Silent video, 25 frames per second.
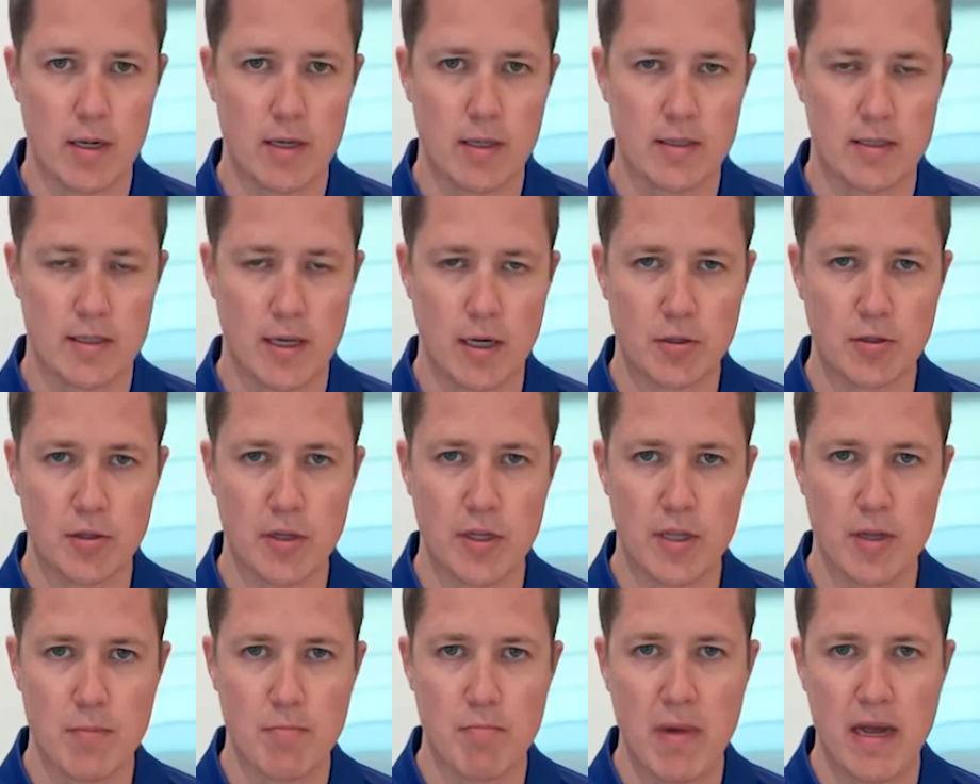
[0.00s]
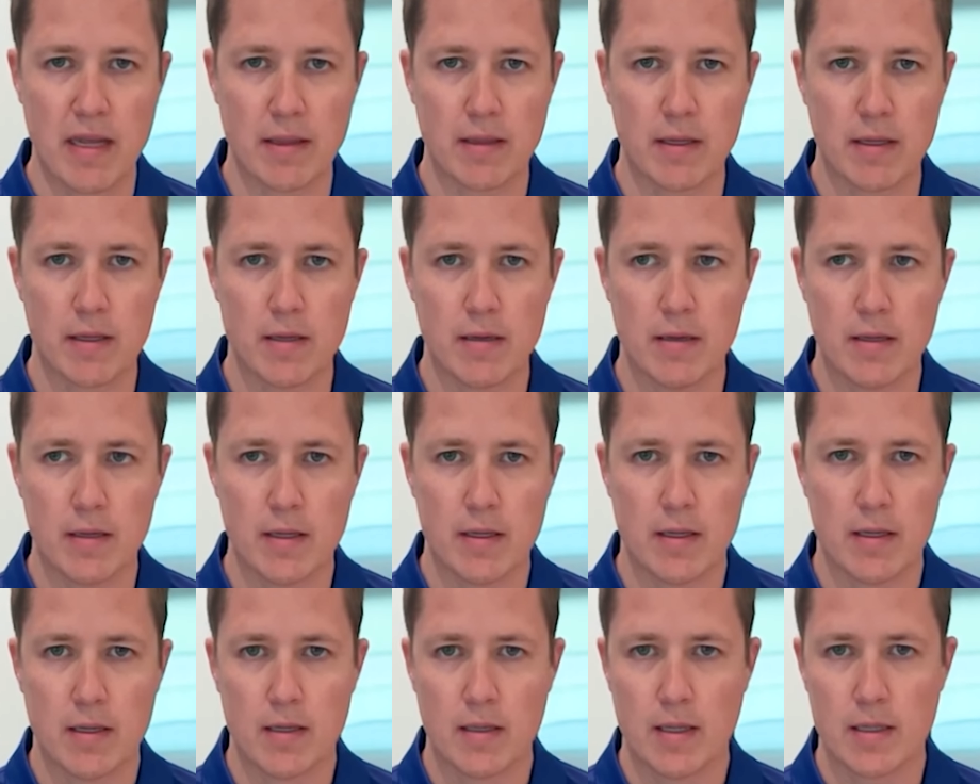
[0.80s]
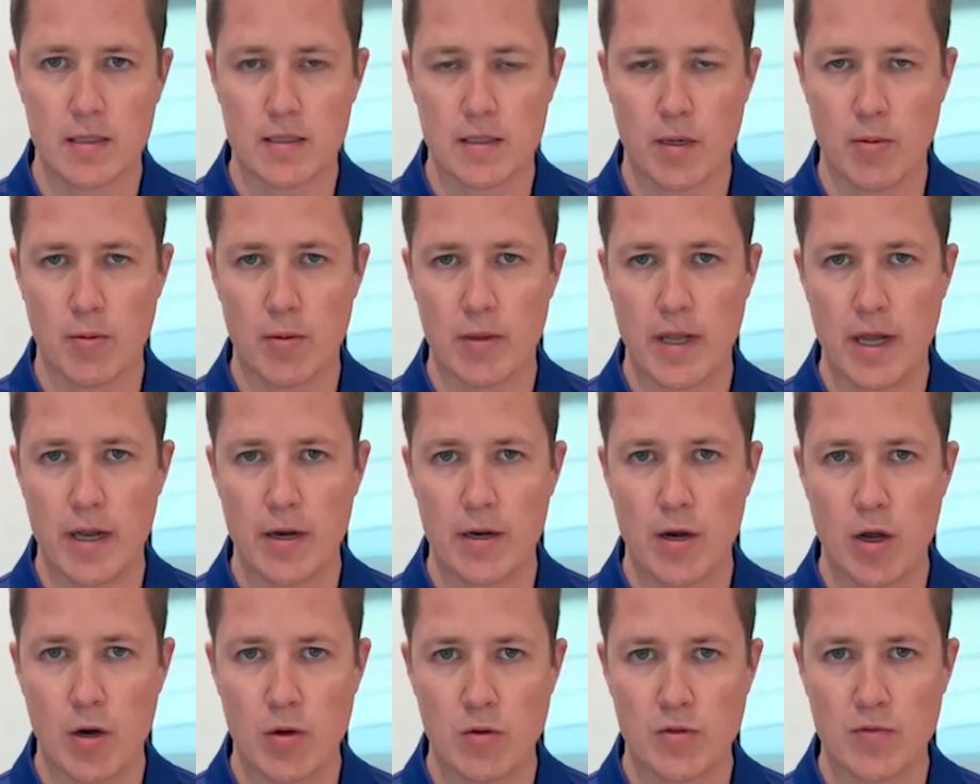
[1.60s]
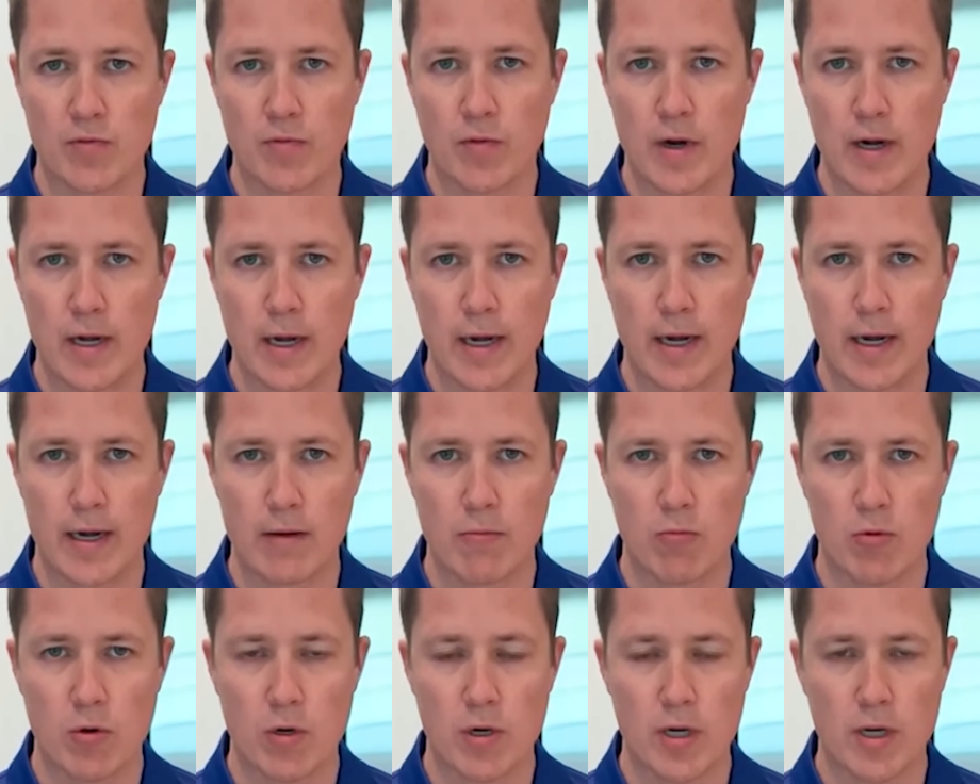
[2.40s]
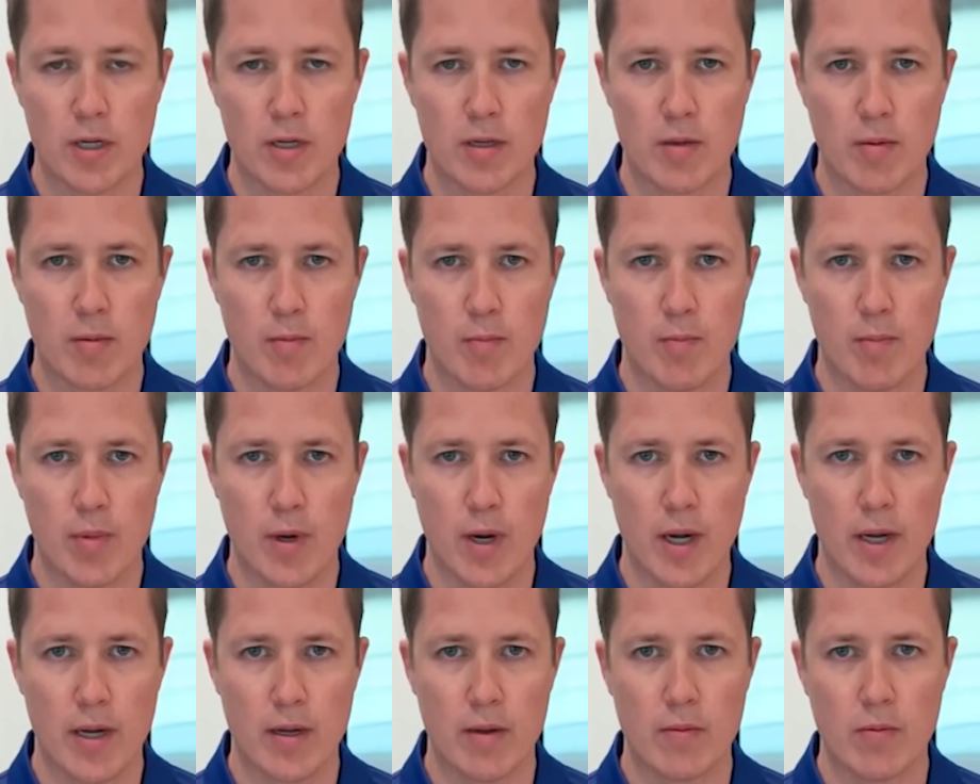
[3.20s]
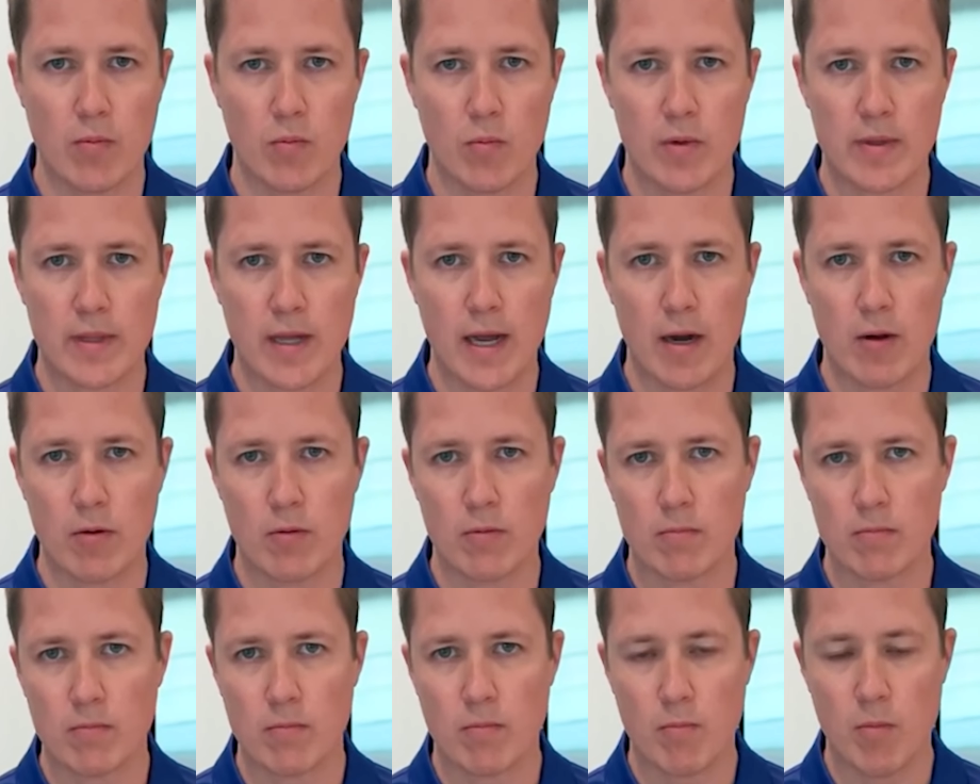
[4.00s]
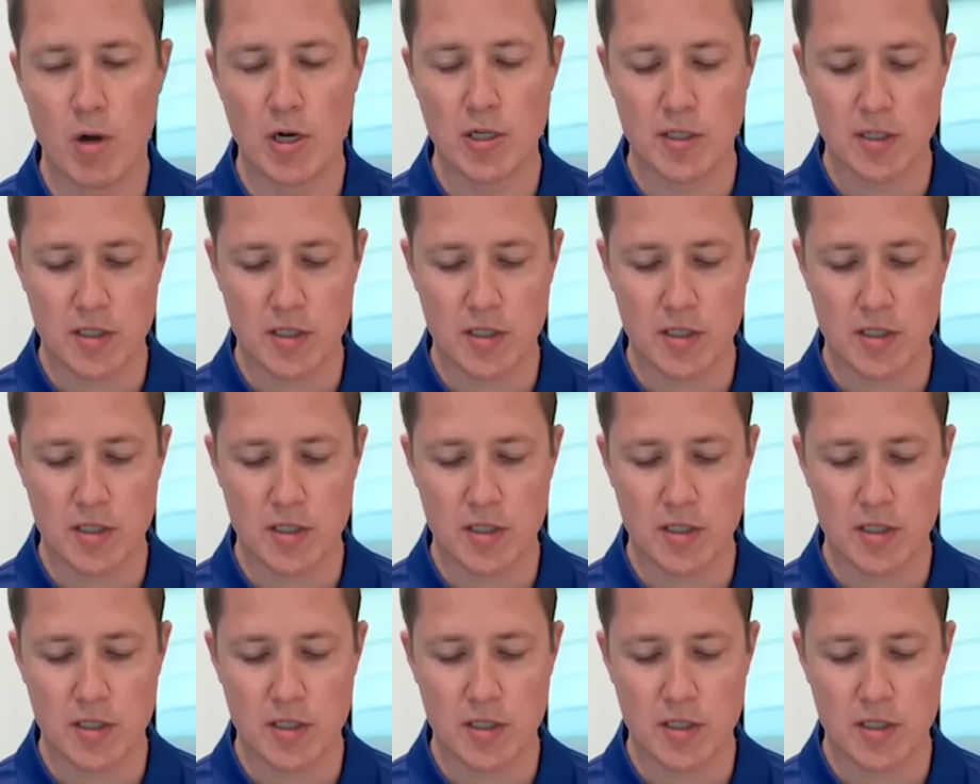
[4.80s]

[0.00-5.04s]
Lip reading: essentially the method that someone that knows freehand would, but without much